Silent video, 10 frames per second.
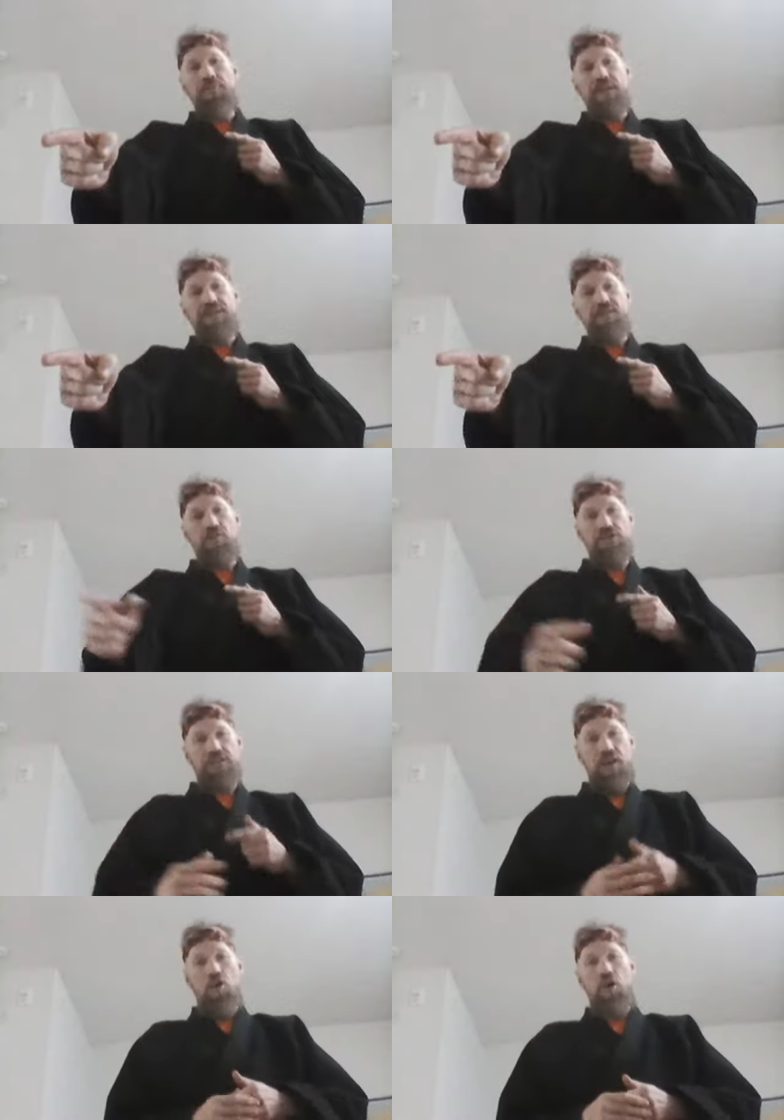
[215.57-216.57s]
be
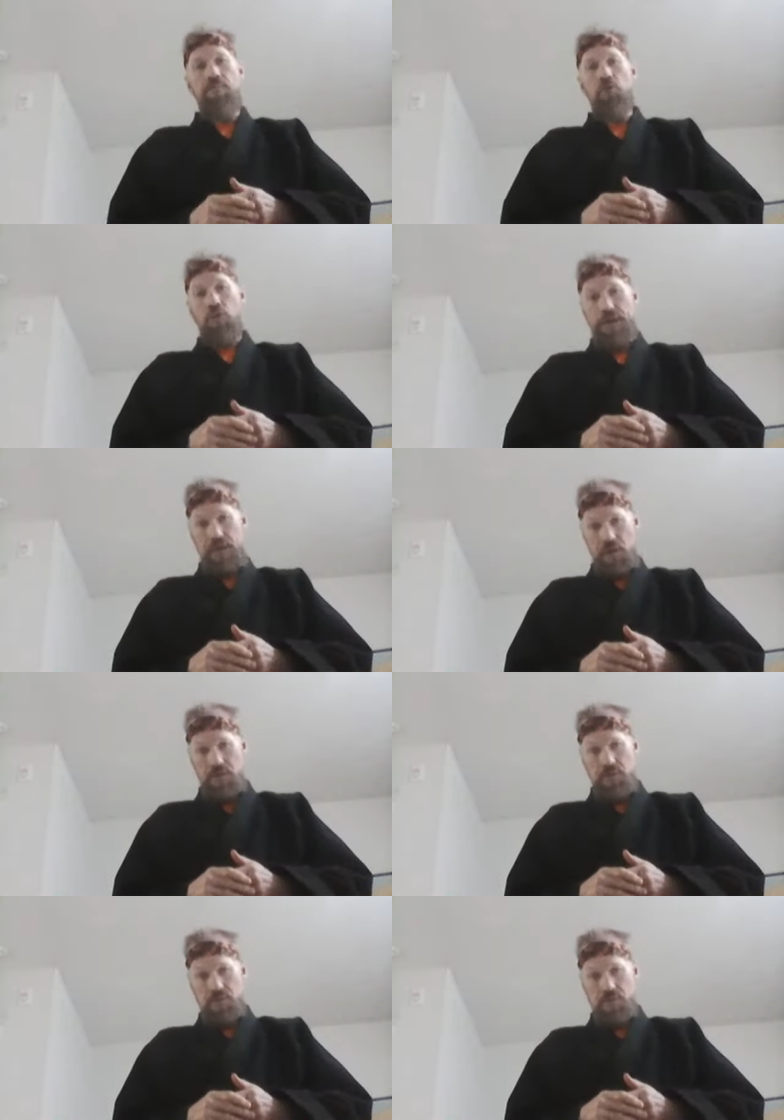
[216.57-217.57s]
seriously harmed or
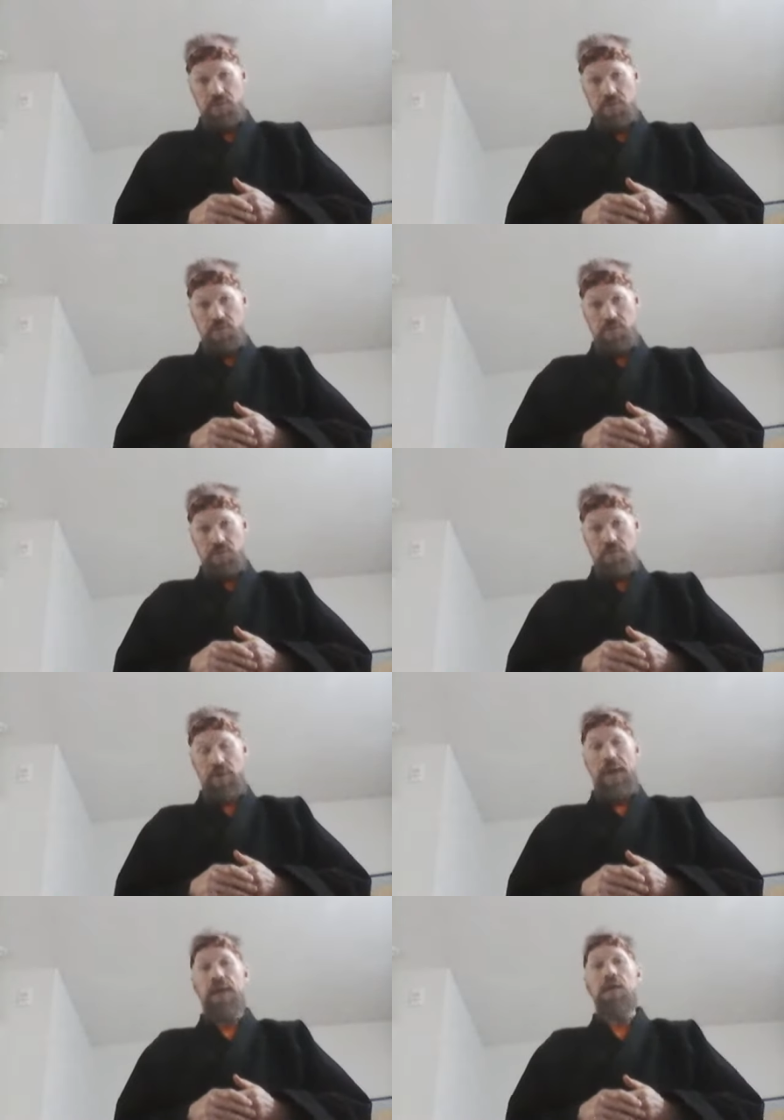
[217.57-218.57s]
killed.
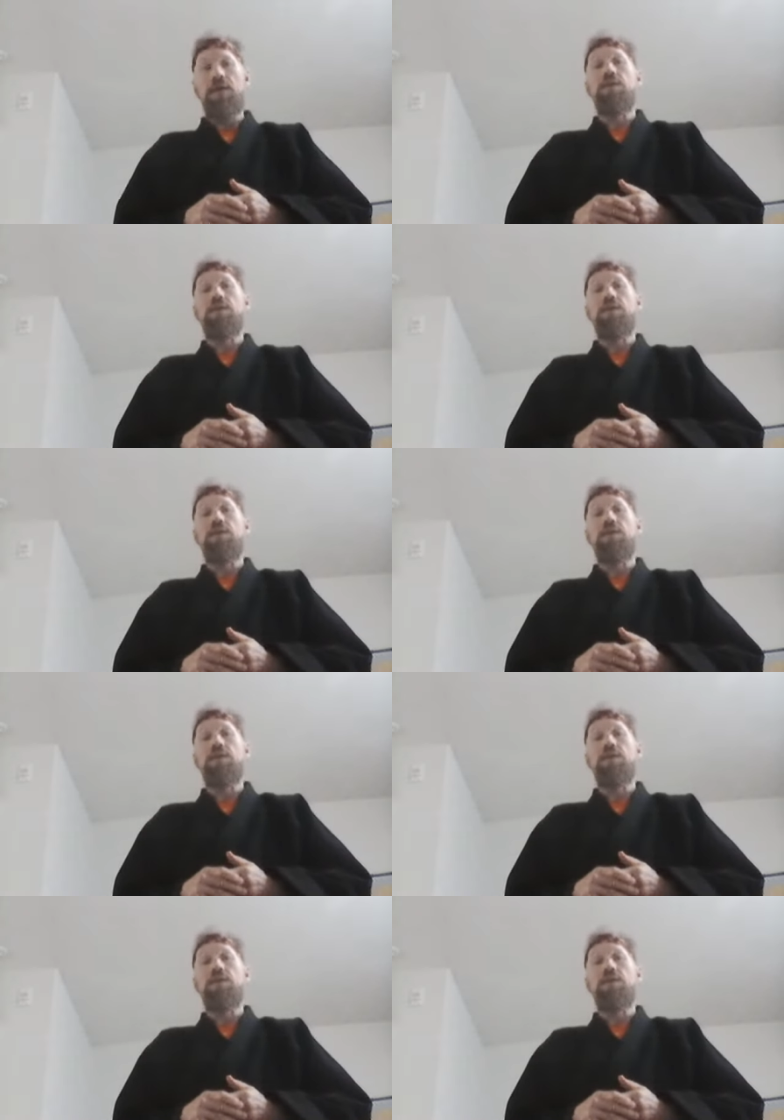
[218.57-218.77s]
Okay?